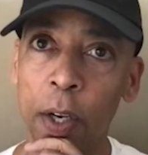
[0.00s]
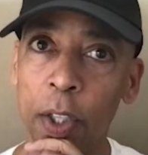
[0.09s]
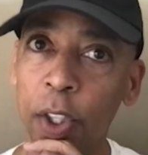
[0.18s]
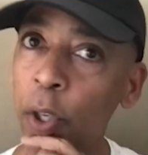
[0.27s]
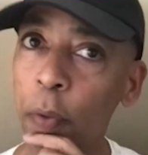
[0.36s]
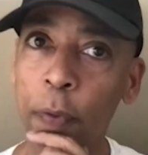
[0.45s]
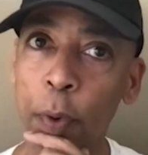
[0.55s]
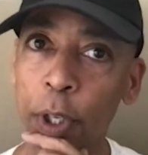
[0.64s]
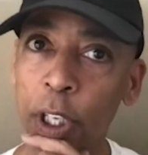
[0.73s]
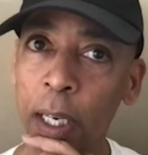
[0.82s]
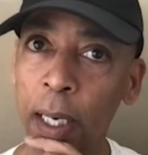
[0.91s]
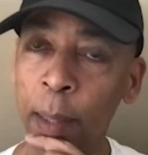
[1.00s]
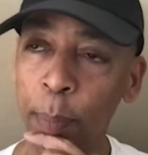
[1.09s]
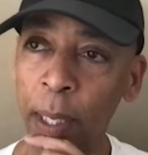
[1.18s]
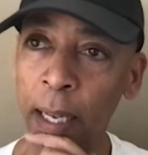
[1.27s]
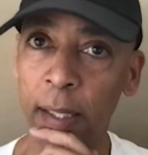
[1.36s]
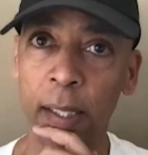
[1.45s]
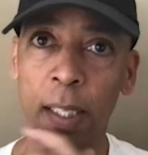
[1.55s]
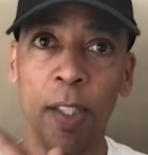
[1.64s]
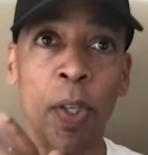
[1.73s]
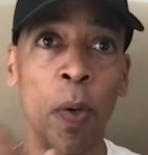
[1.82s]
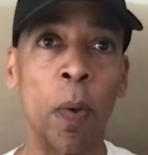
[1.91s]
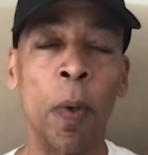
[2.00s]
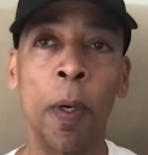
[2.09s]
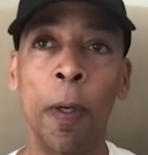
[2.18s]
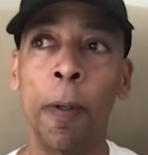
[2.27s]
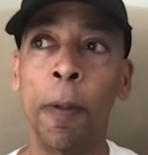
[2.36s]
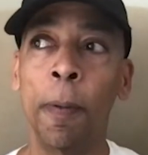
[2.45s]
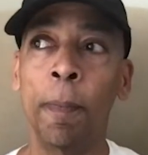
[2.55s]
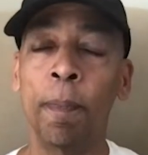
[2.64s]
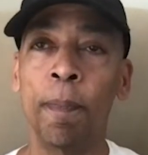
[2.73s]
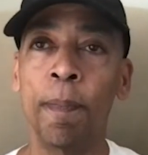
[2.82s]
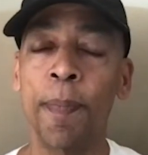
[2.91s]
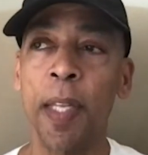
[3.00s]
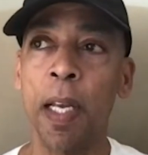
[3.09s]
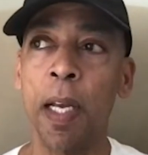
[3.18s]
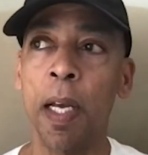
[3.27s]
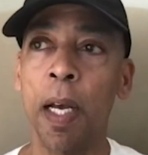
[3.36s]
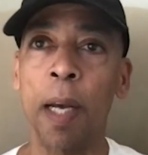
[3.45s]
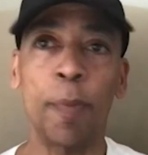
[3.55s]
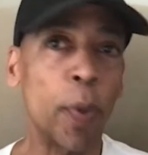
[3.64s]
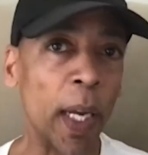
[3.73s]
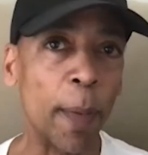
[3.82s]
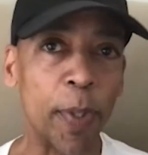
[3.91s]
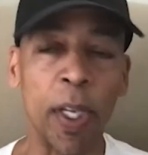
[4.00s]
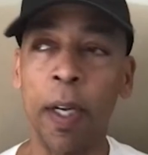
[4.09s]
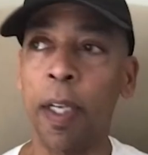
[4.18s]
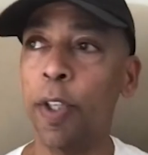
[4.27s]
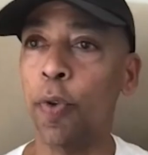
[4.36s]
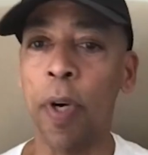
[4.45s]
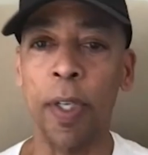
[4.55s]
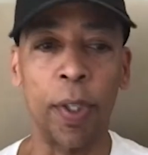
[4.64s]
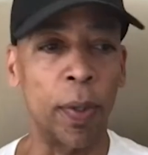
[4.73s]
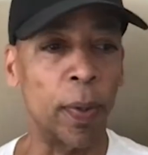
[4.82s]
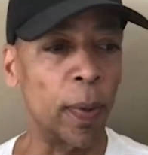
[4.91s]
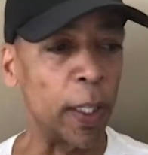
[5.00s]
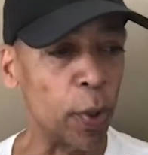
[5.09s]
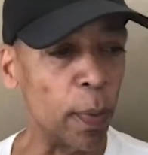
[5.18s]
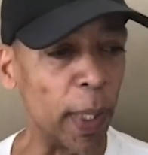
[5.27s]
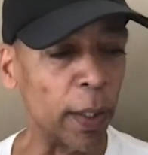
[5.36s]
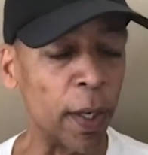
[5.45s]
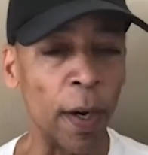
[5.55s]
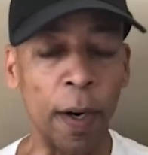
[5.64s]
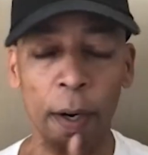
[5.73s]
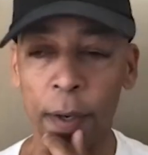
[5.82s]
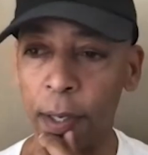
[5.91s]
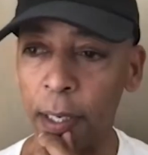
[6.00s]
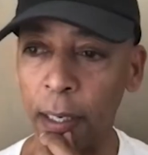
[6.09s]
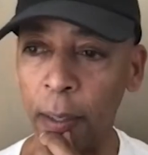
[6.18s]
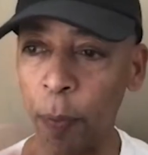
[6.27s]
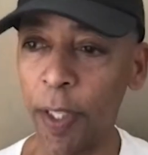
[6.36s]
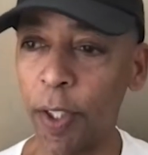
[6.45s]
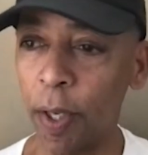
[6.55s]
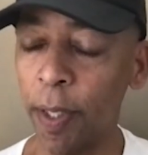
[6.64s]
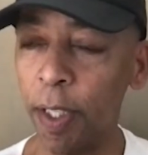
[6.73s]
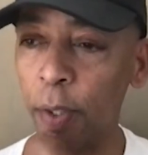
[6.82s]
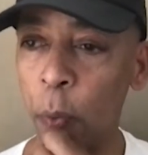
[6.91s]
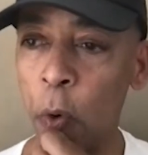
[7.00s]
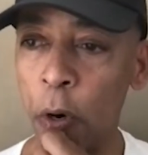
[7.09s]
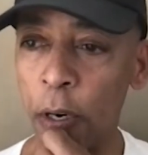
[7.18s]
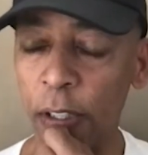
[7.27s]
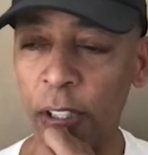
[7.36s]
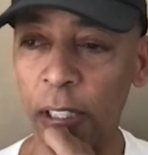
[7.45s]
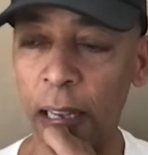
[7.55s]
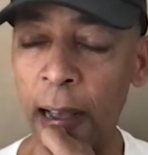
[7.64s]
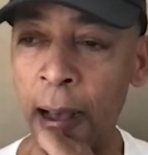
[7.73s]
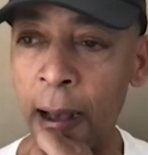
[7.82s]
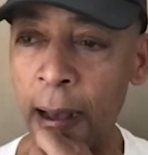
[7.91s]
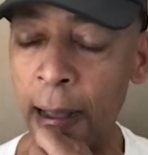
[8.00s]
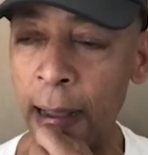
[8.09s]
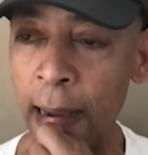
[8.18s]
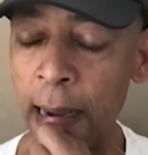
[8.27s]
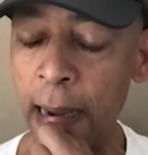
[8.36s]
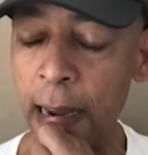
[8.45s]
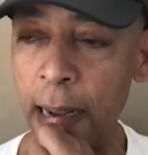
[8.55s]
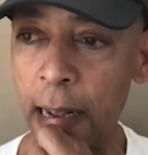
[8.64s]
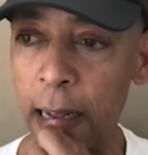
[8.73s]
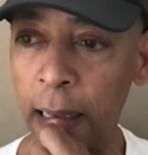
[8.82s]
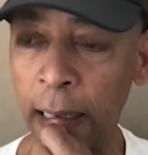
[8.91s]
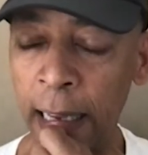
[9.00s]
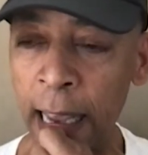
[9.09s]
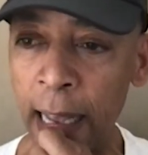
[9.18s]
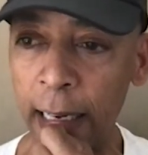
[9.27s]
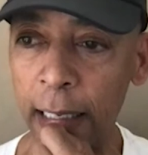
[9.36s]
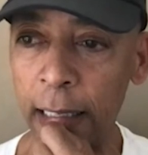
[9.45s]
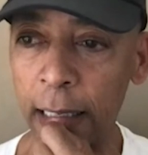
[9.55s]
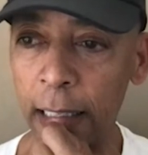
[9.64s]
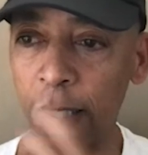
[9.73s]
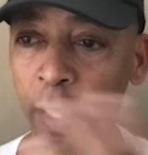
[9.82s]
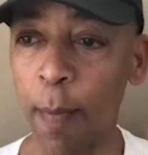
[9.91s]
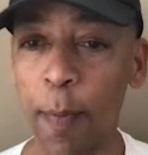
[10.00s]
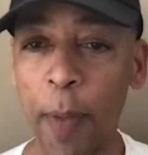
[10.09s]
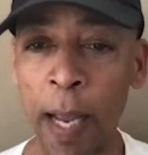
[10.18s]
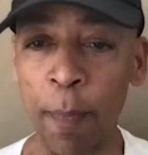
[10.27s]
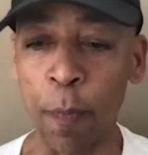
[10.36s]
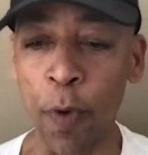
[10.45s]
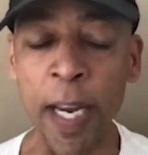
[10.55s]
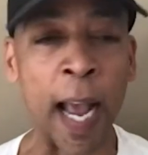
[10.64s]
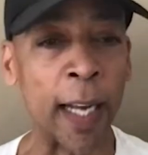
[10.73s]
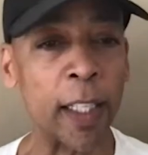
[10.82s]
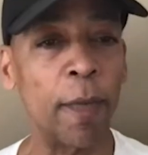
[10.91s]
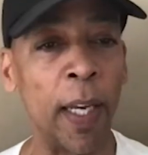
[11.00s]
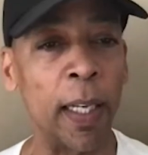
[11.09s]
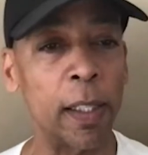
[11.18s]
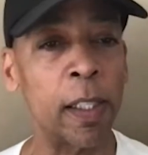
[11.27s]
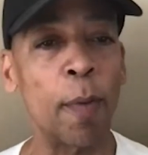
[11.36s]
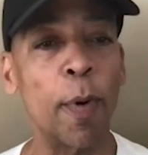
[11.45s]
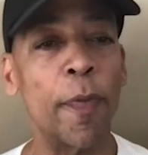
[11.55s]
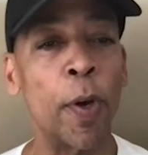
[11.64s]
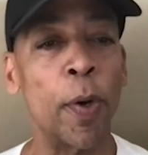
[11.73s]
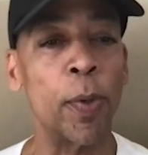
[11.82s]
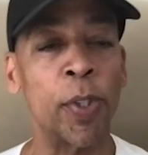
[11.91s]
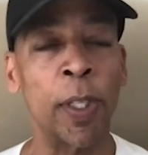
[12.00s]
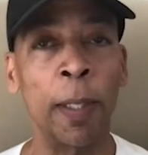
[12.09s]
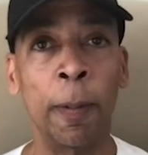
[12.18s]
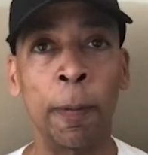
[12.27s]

so fortunate and blessed. So I'm doing episodic in Toronto. I do Milgaard. It wins all these awards. I get some, of, I reactivate some of those